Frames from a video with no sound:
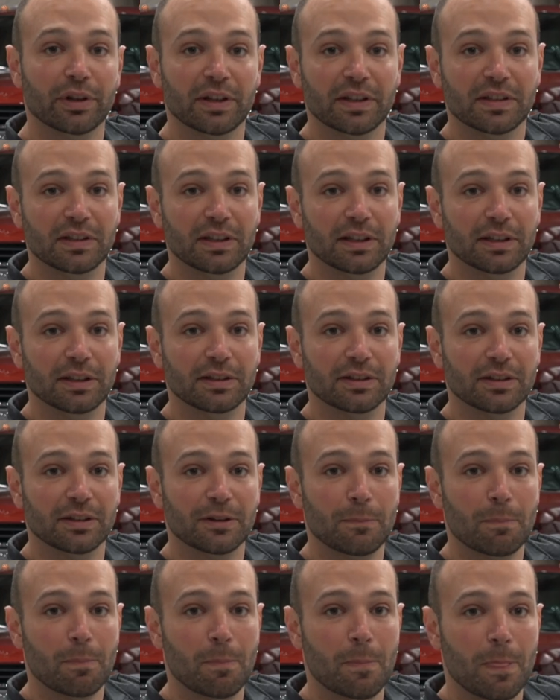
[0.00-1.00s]
this is,
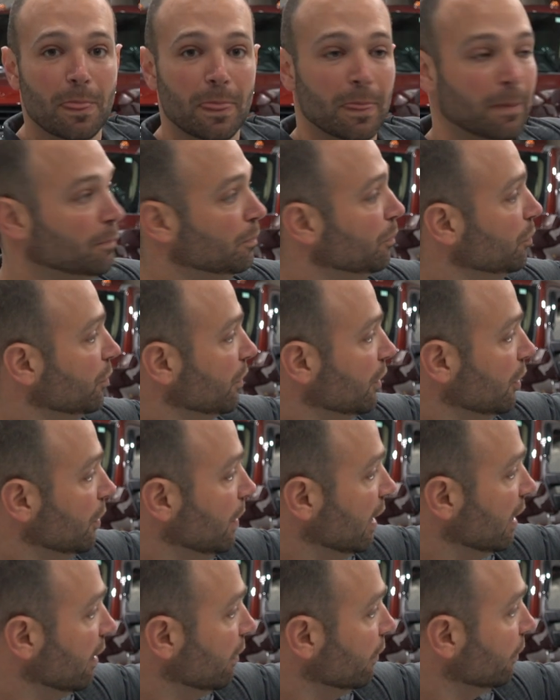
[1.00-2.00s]
you
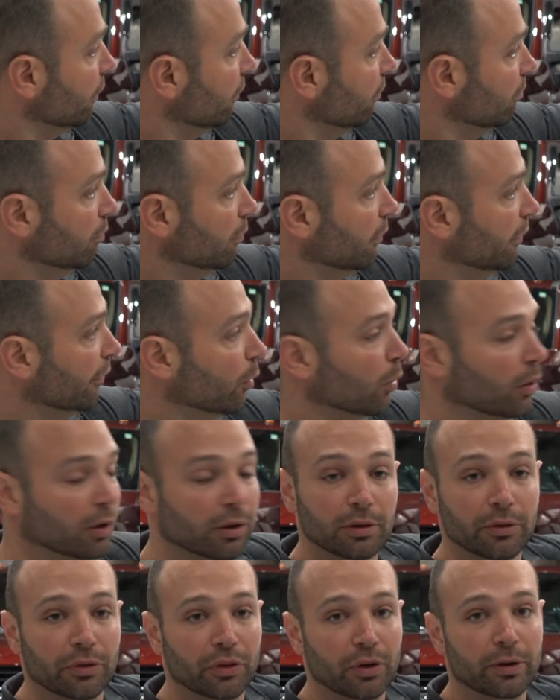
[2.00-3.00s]
have
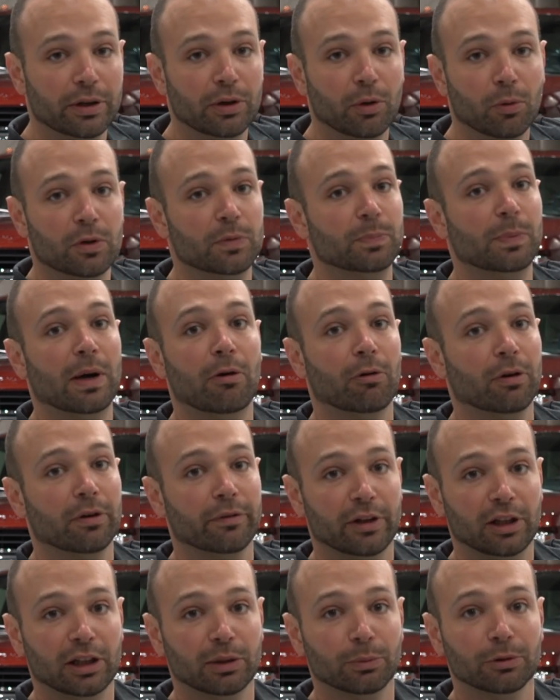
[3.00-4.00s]
430 horsepower
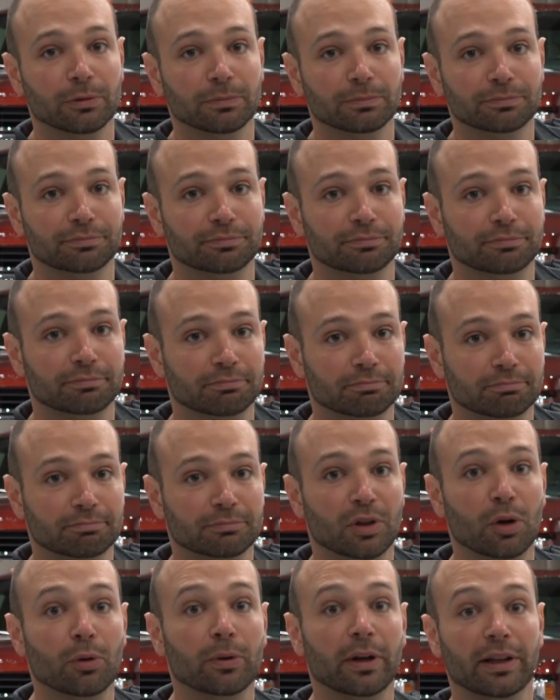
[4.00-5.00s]
available.
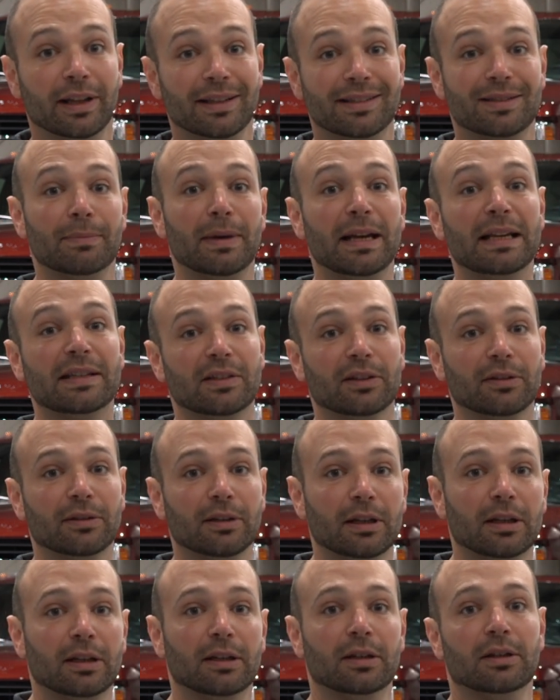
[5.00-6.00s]
Okay, that's amazing.
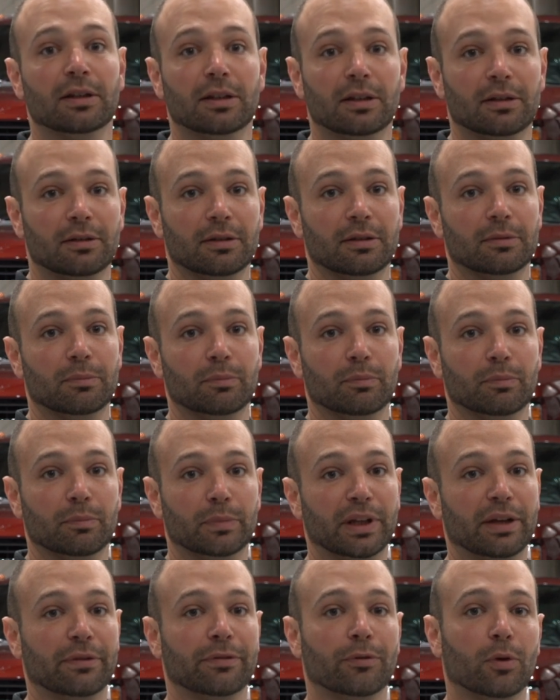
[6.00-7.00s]
But
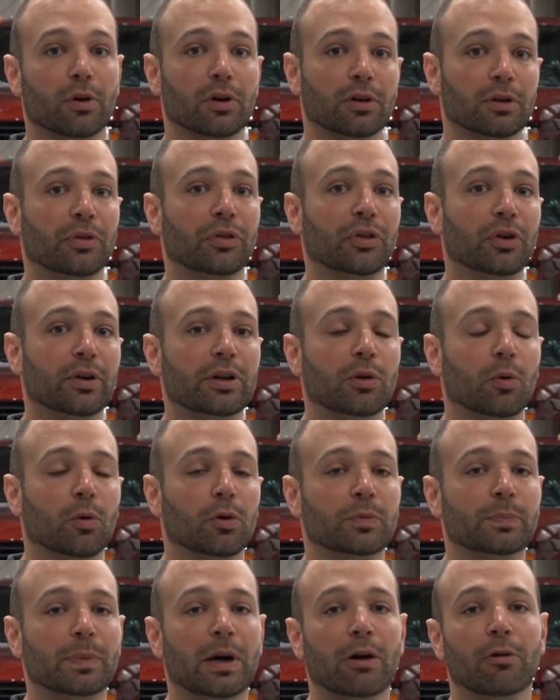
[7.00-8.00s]
that 430
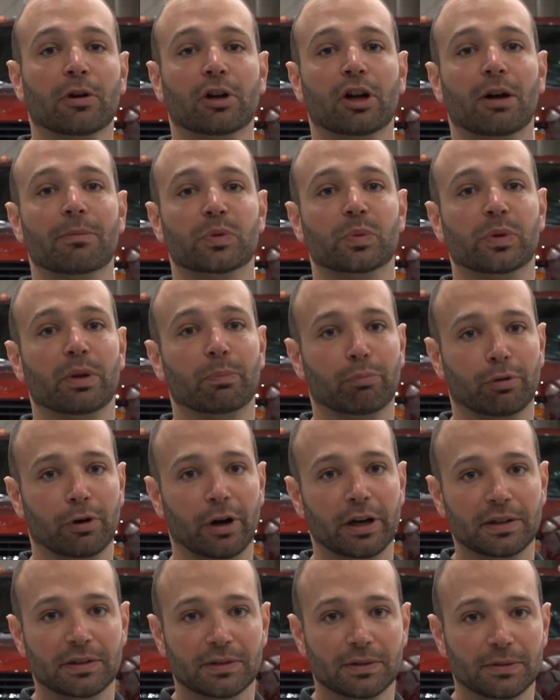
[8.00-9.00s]
horsepower comes with a
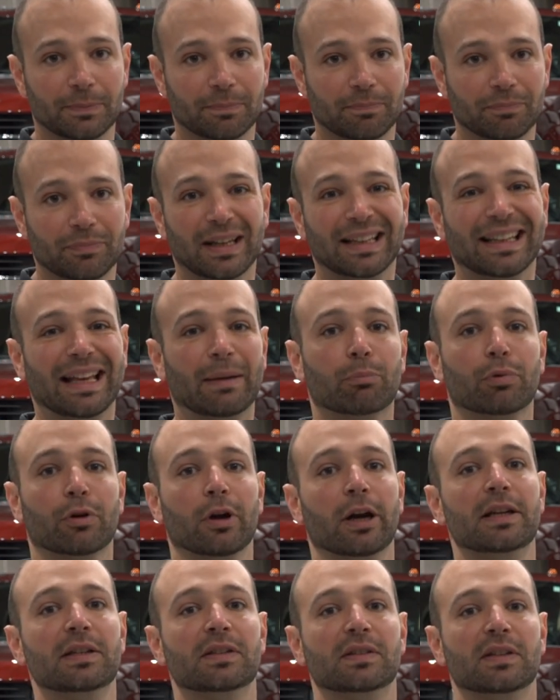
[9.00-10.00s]
price, and that
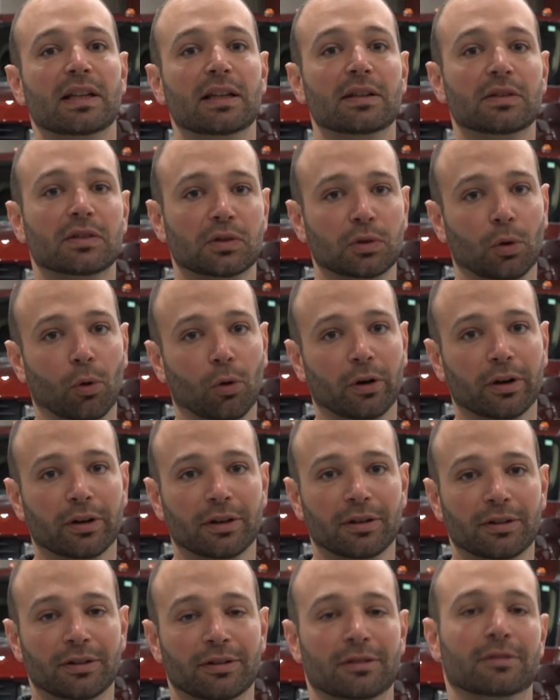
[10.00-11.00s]
price is torque.
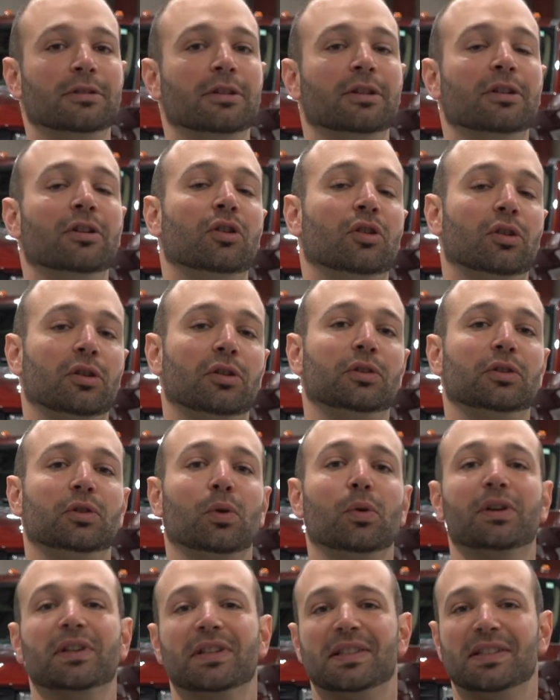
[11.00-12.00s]

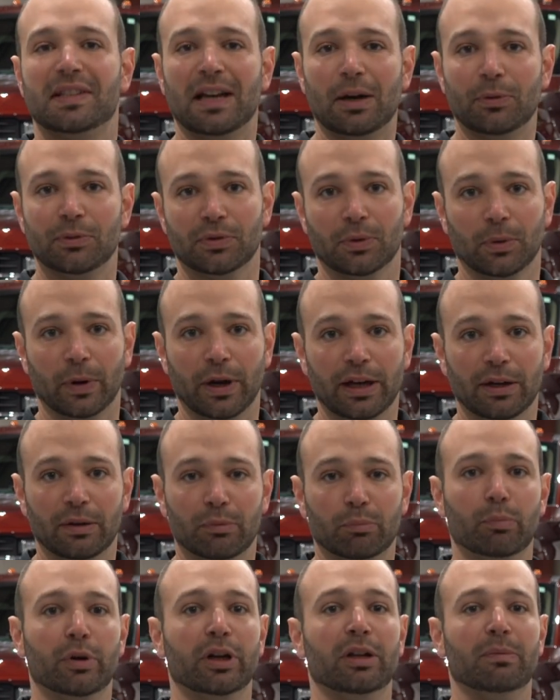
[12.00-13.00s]
Torque sounds great,
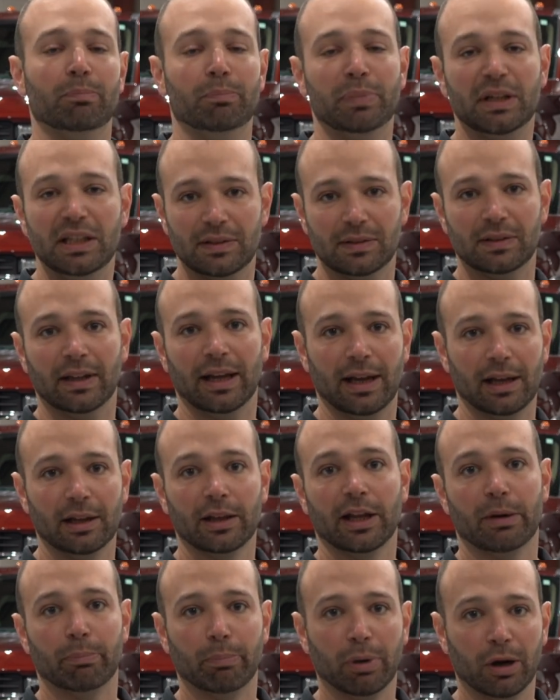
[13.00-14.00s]
but it beats the hell out of